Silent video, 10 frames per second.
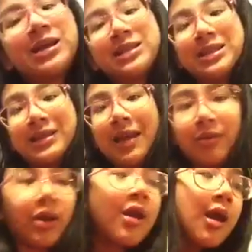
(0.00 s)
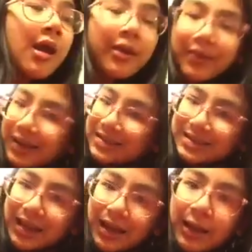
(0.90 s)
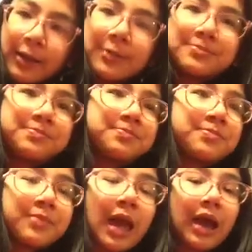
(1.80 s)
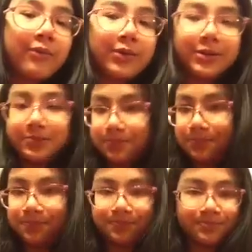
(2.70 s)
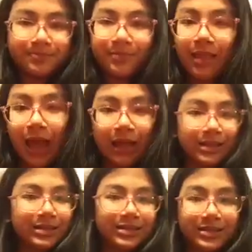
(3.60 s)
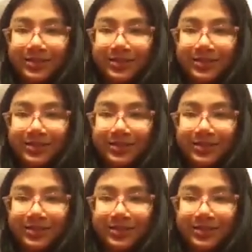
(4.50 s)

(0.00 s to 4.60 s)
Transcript: you guys are just having a great day. Have um nice.